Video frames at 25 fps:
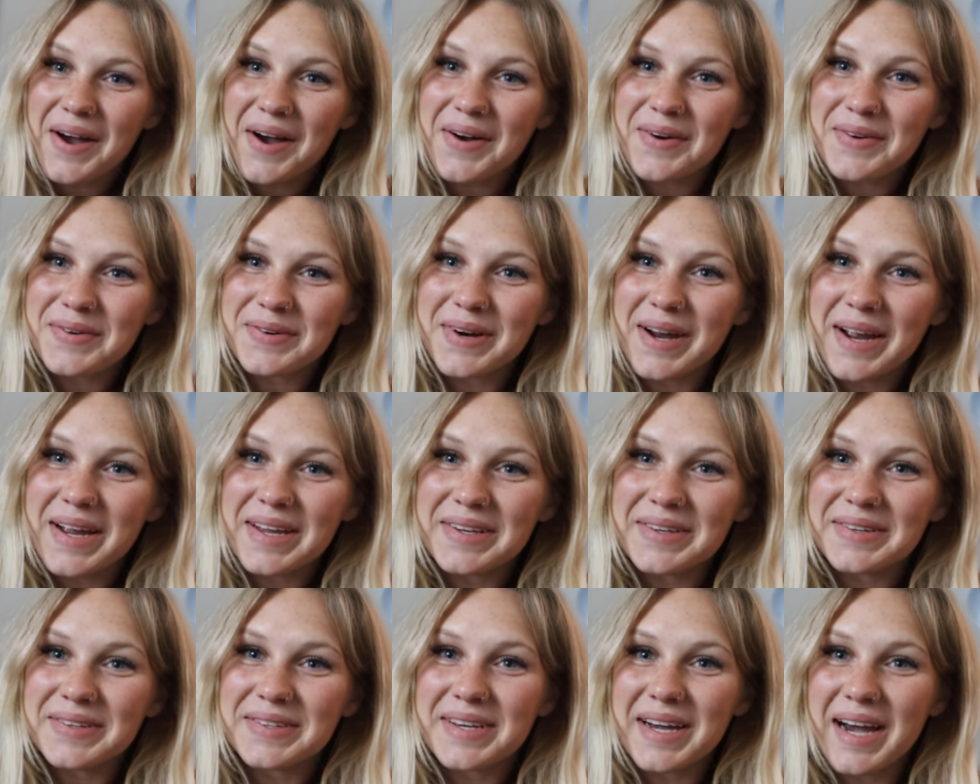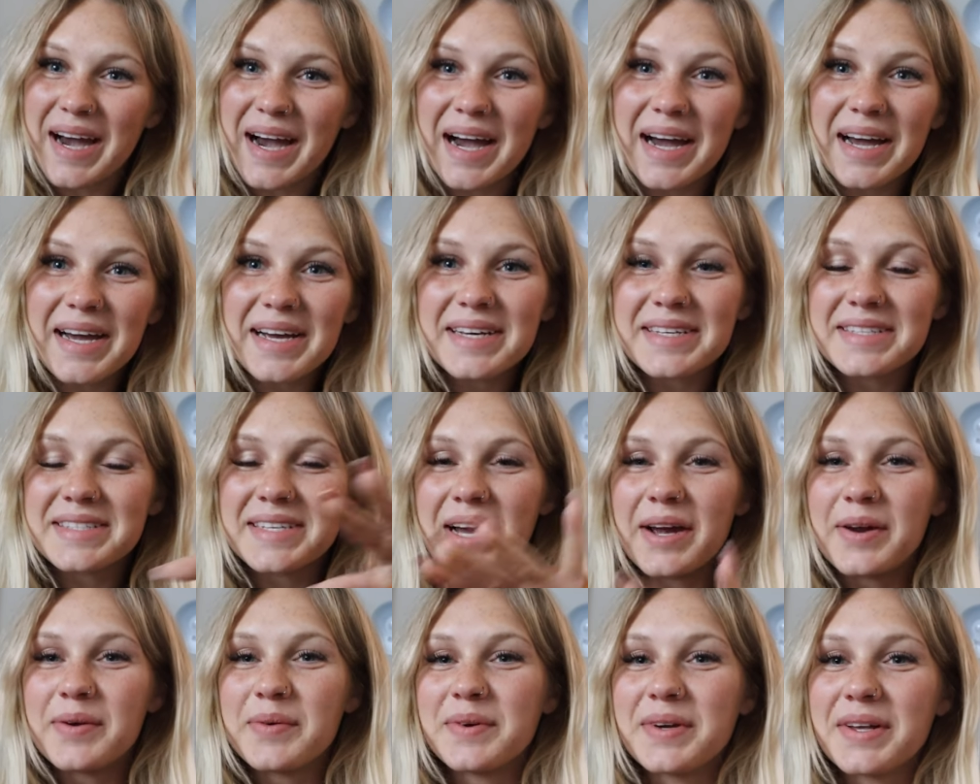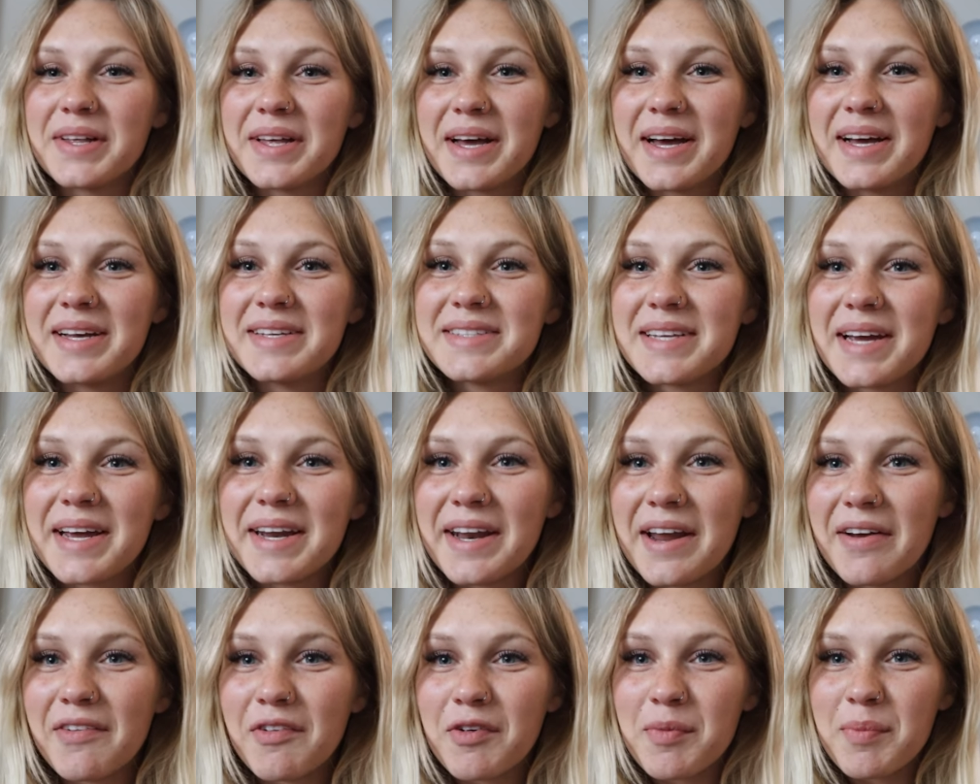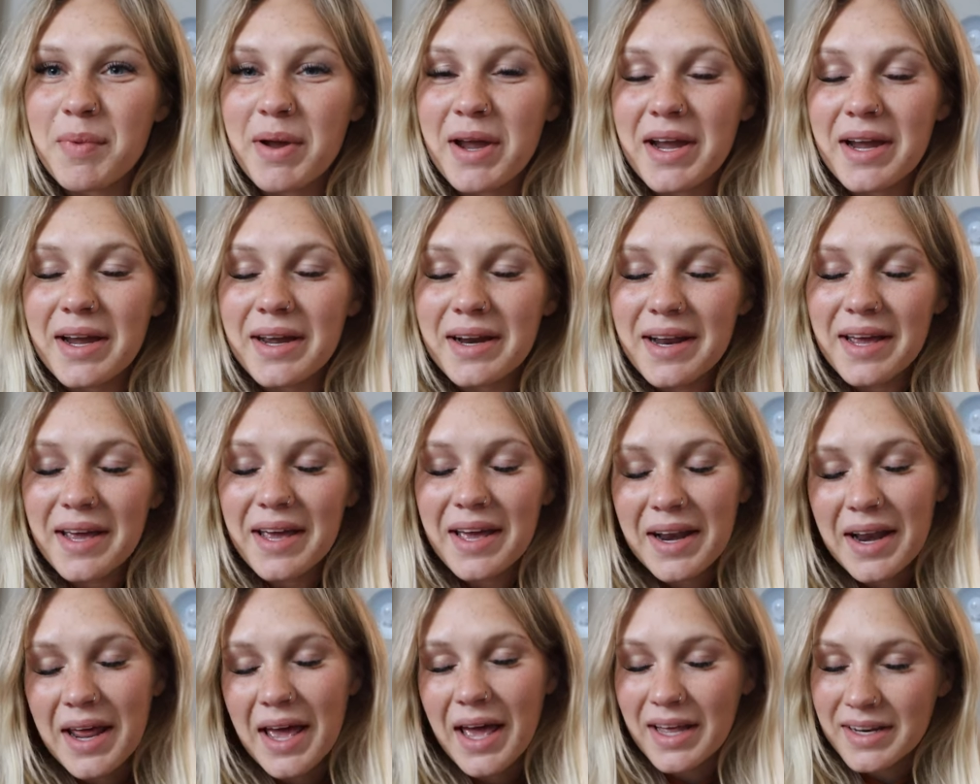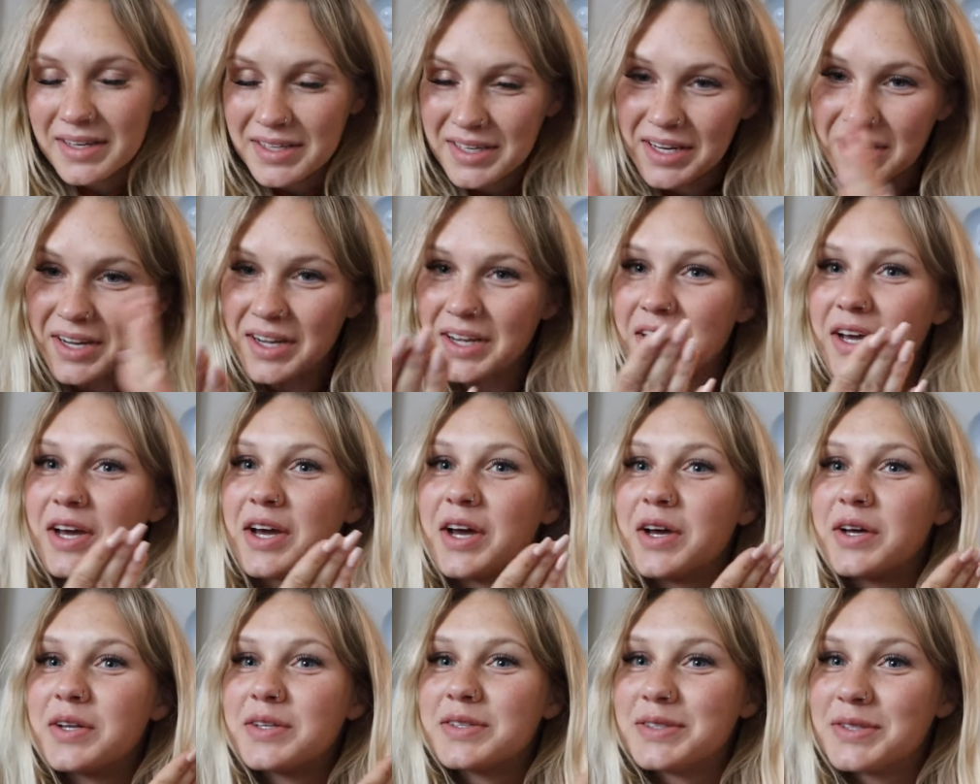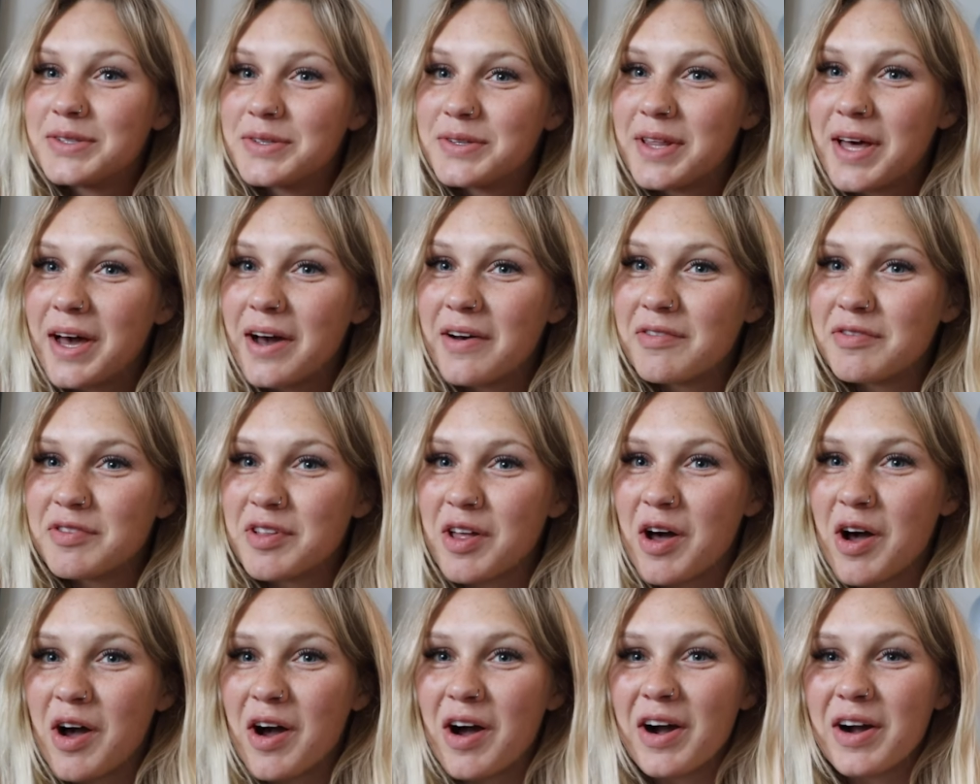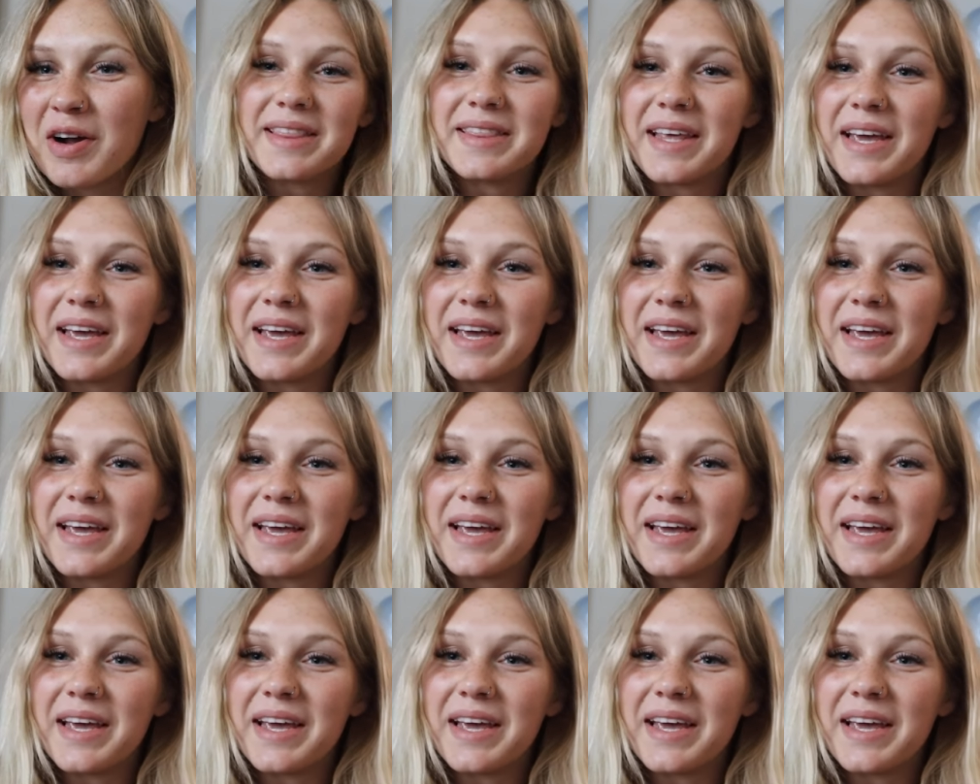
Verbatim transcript: Alright, you guys, I realized I never made an ending to that vlog.